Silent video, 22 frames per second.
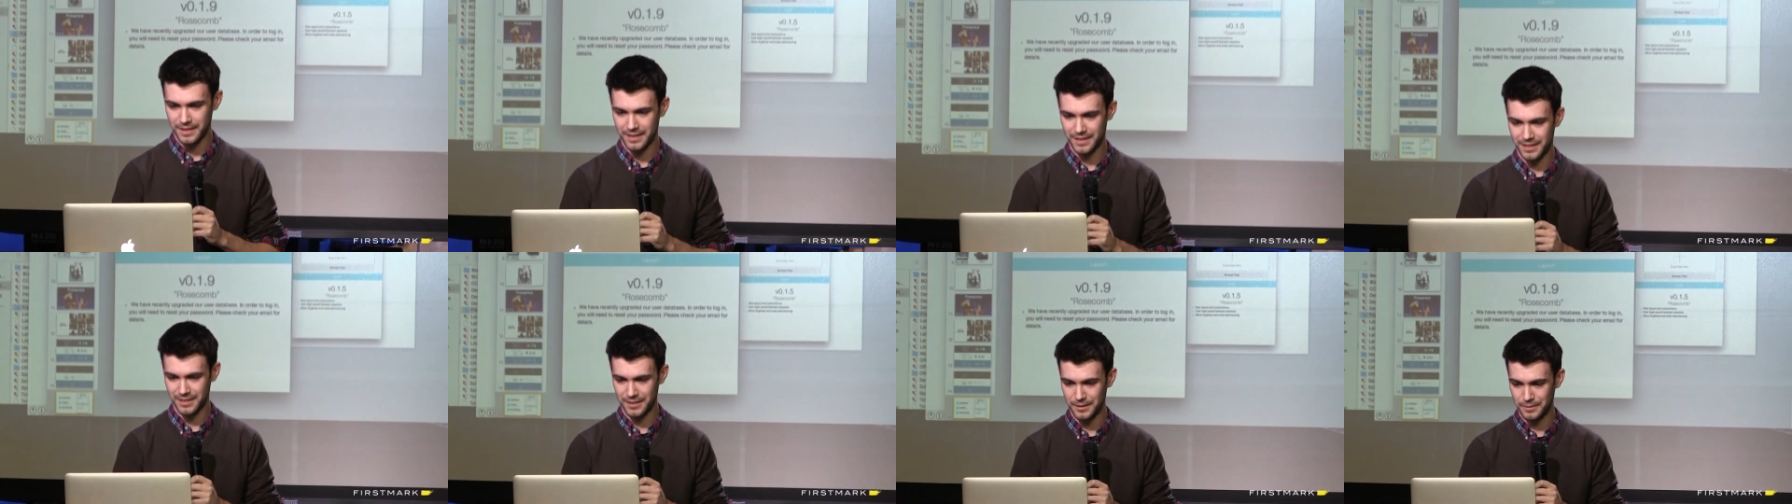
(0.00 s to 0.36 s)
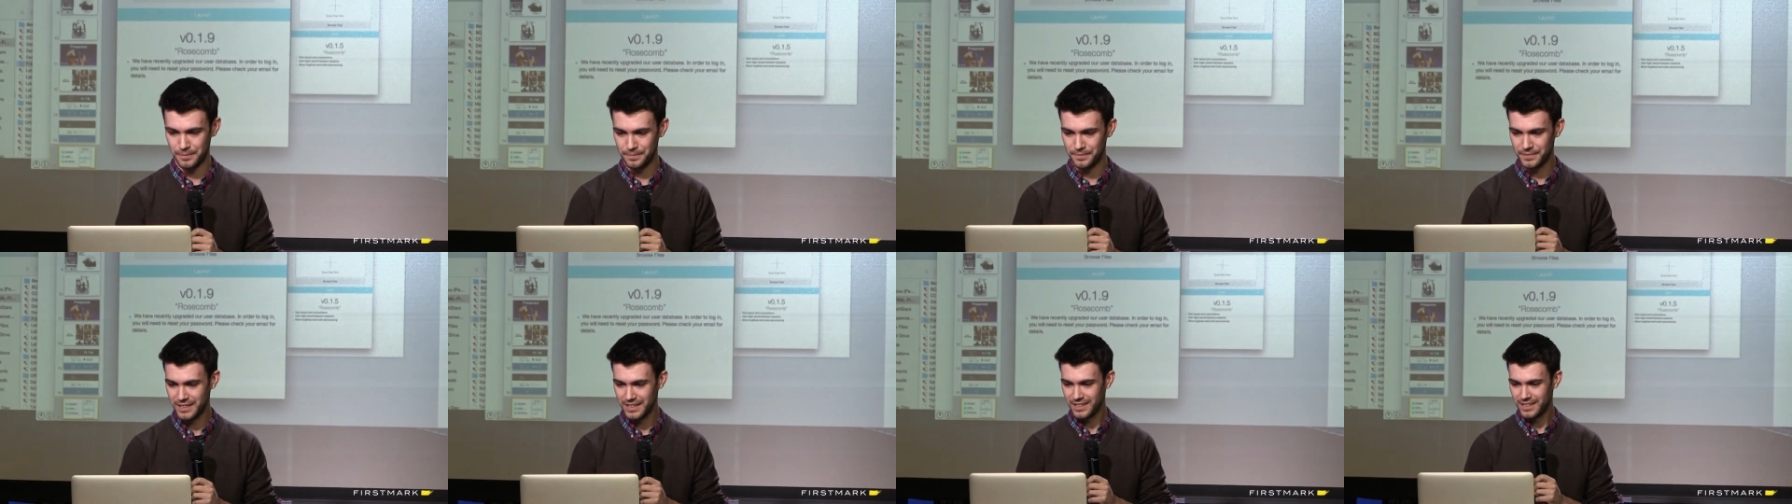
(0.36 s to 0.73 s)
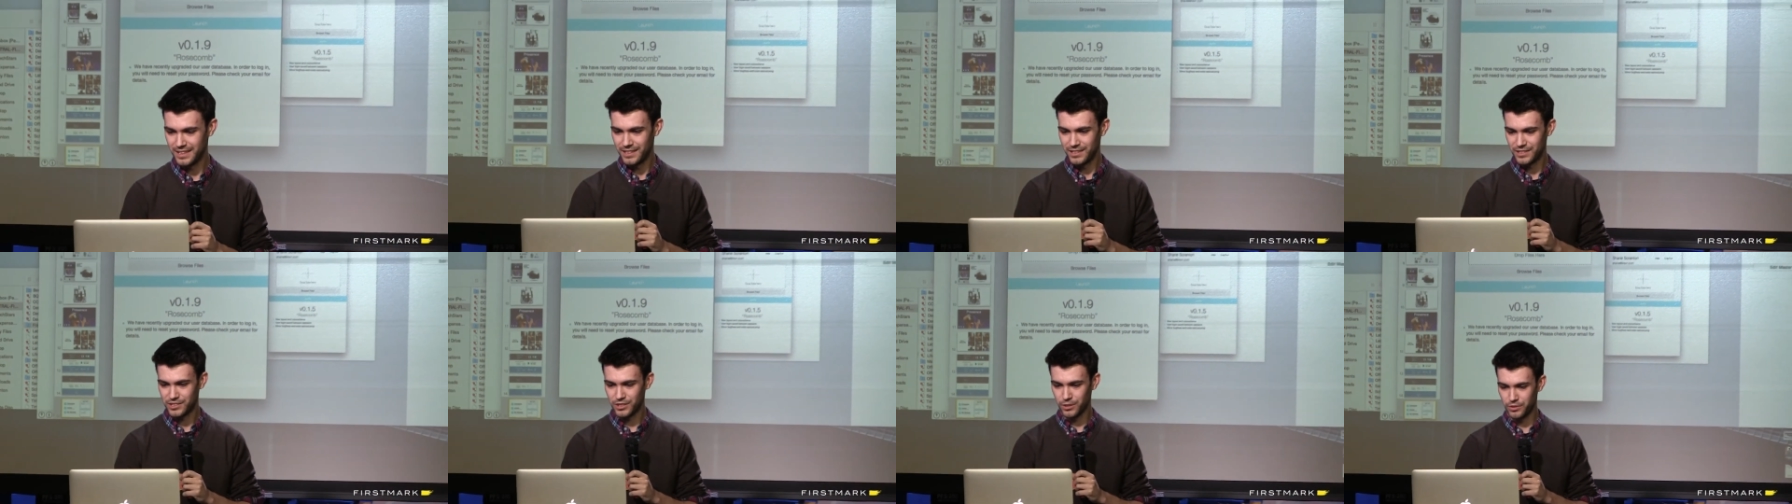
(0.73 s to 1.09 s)
Um,
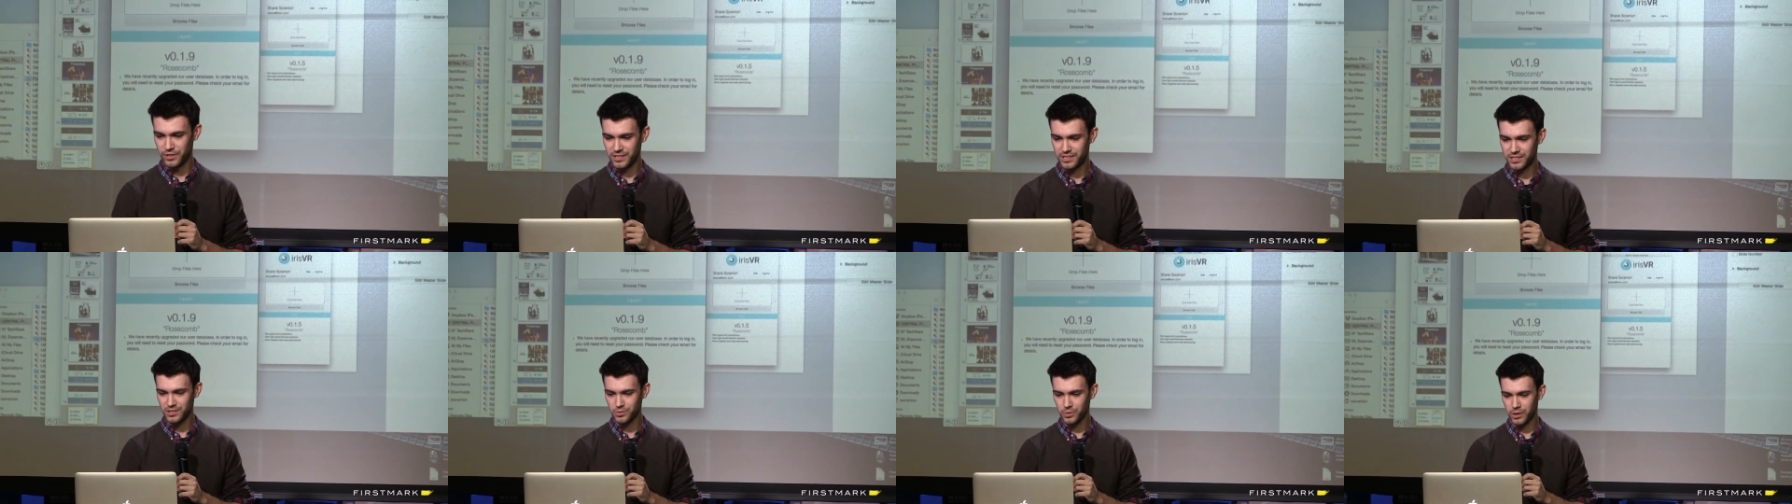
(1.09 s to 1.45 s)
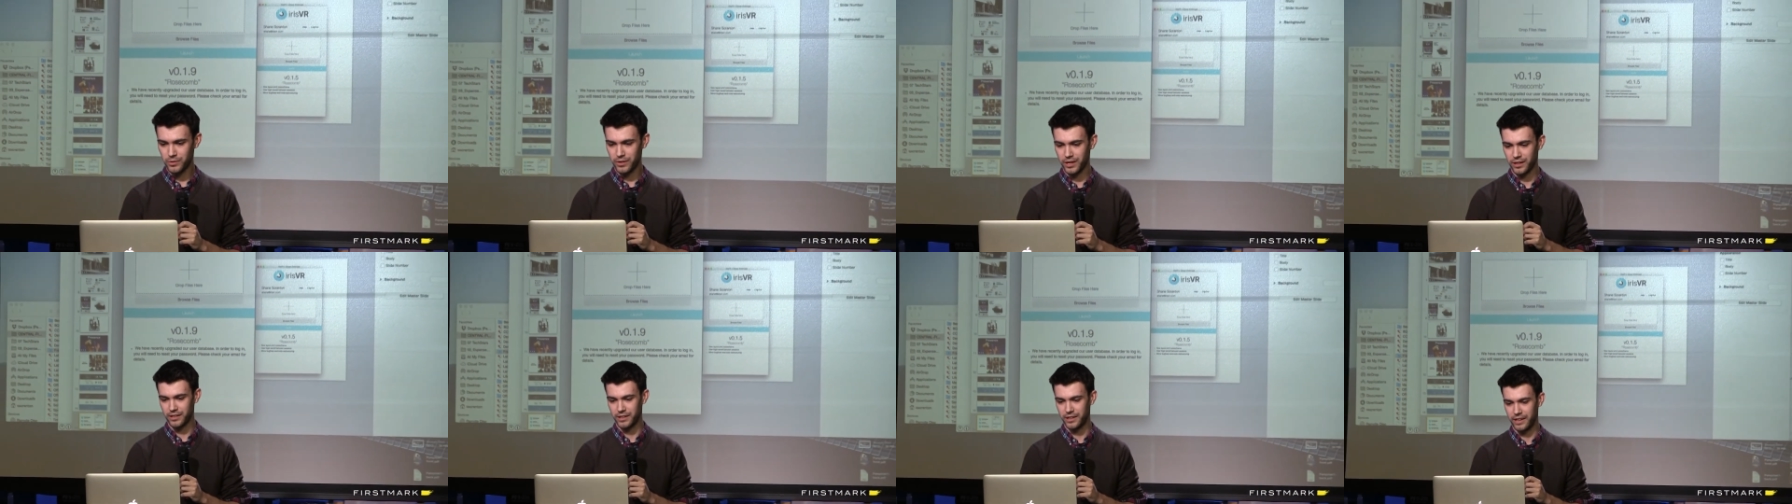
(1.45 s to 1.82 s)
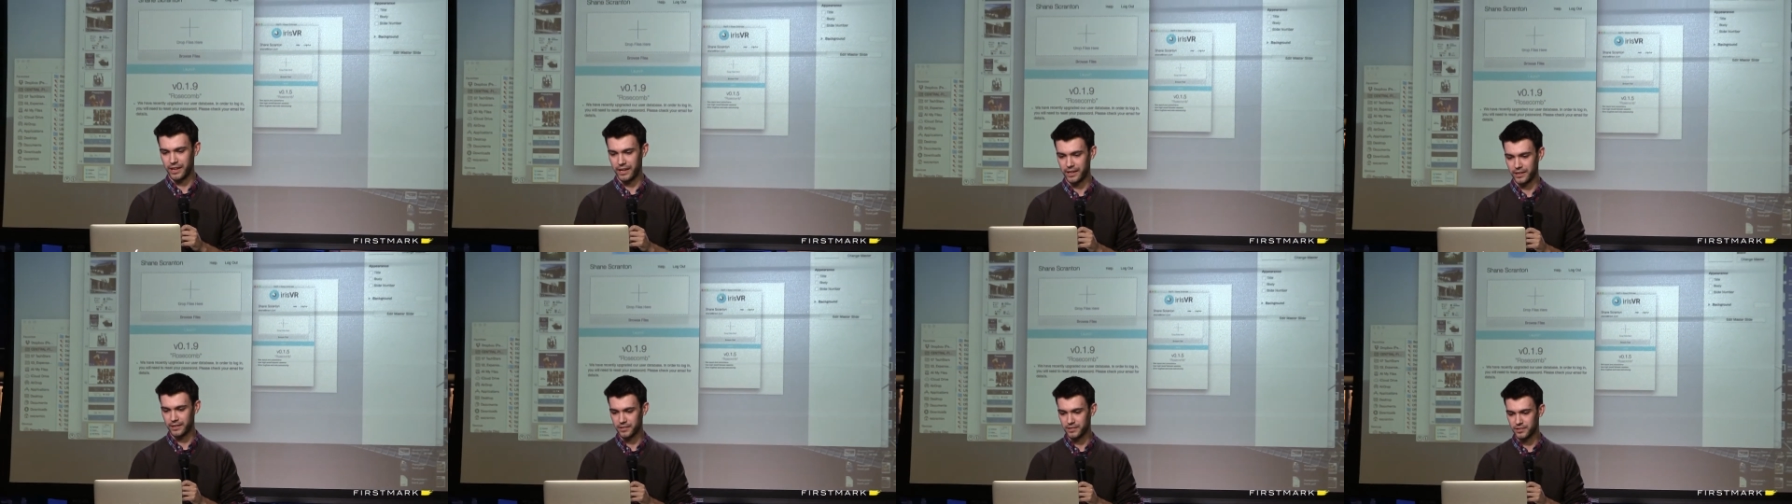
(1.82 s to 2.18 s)
so this is where we are
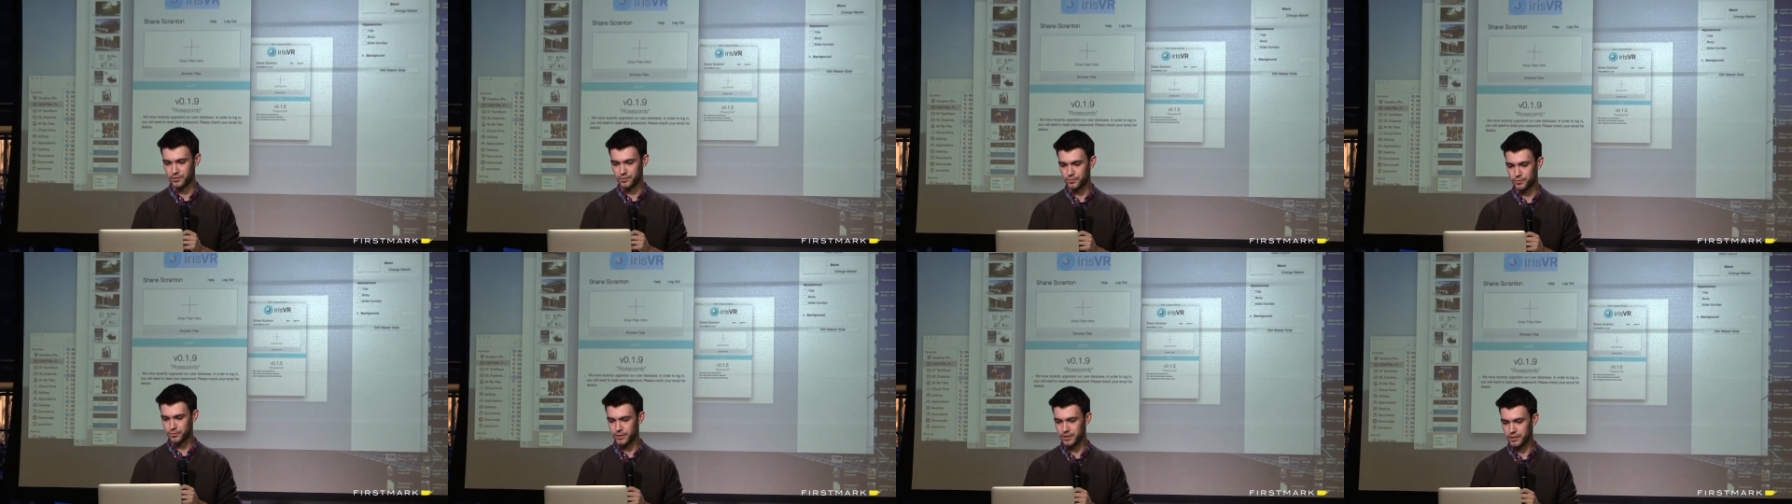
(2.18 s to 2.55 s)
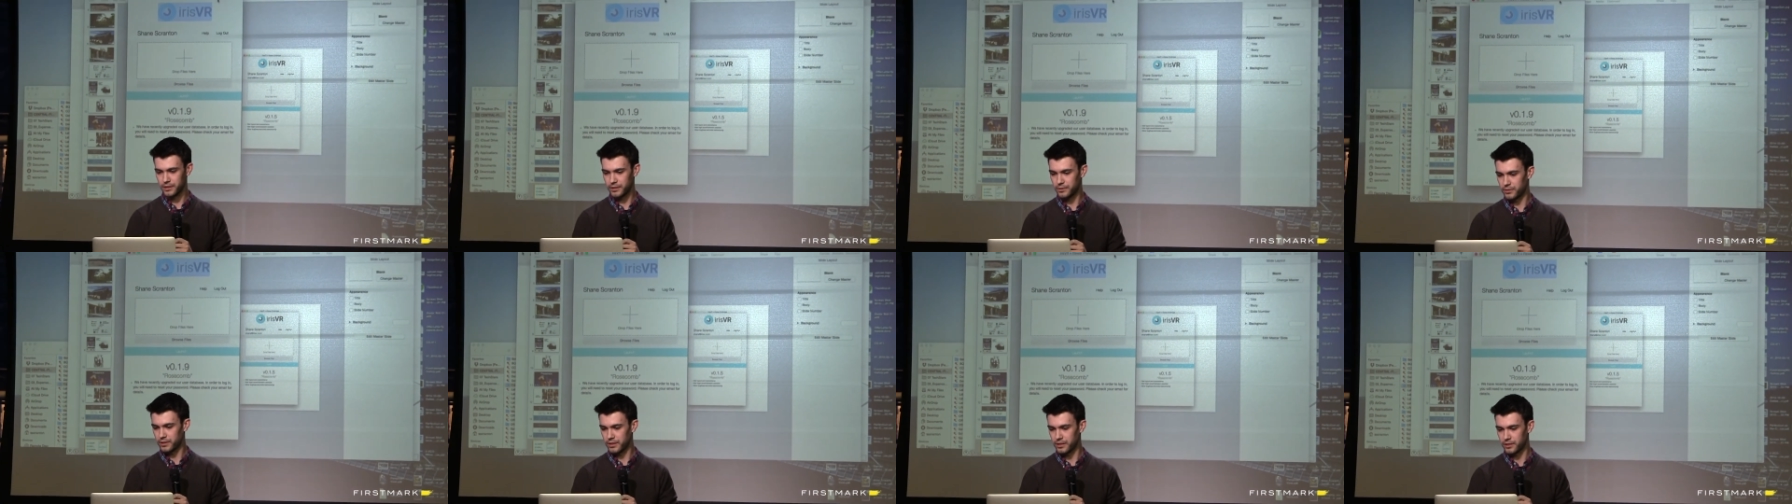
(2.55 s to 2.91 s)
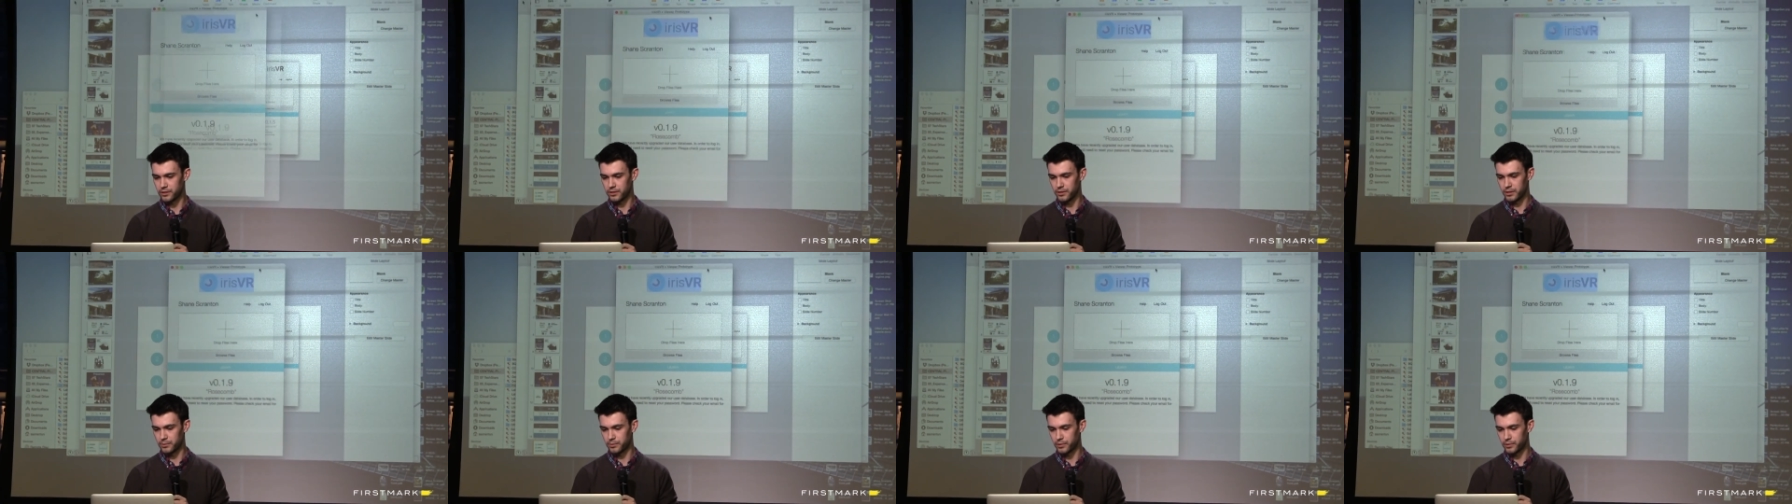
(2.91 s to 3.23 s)
today, and it's a really, really early